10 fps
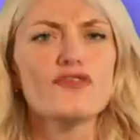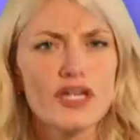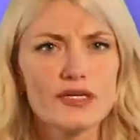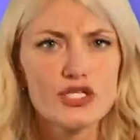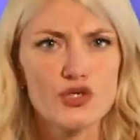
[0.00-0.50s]

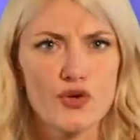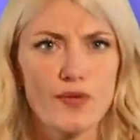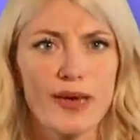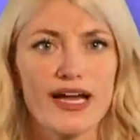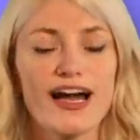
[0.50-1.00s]
Very true,
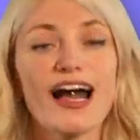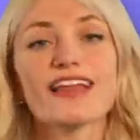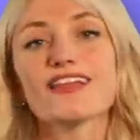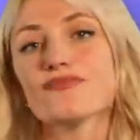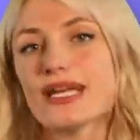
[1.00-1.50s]
Rebecca.
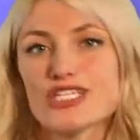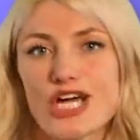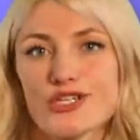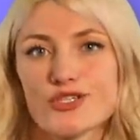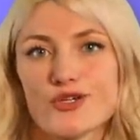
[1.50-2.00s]
I love my
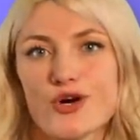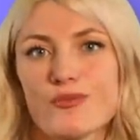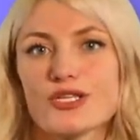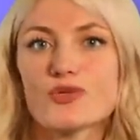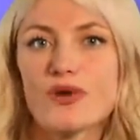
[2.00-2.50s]
childhood
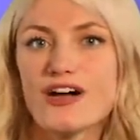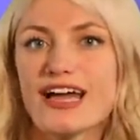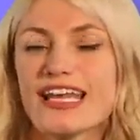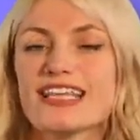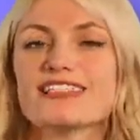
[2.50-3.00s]
home as
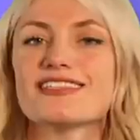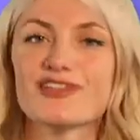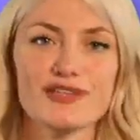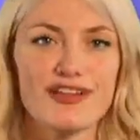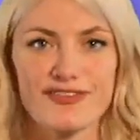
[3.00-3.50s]
well, and I
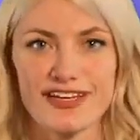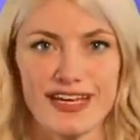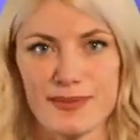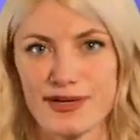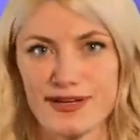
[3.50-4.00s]
still love the
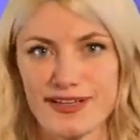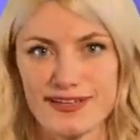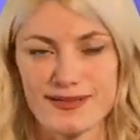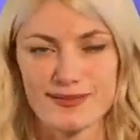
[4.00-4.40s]
neighborhood.